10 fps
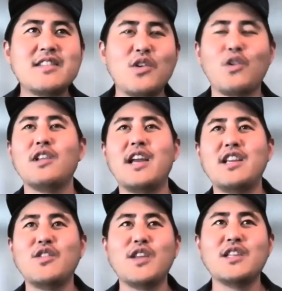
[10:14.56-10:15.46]
or
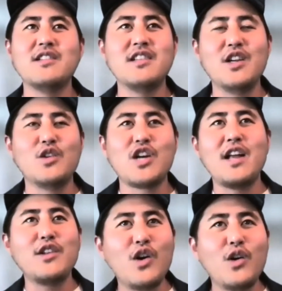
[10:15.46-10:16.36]

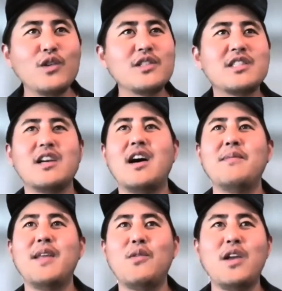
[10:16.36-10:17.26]
John Does
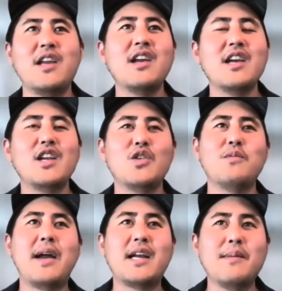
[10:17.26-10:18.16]
that we
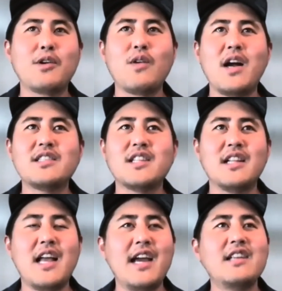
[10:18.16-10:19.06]
might come across, the
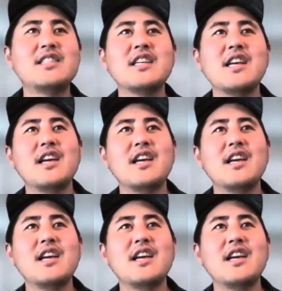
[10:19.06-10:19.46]
clients,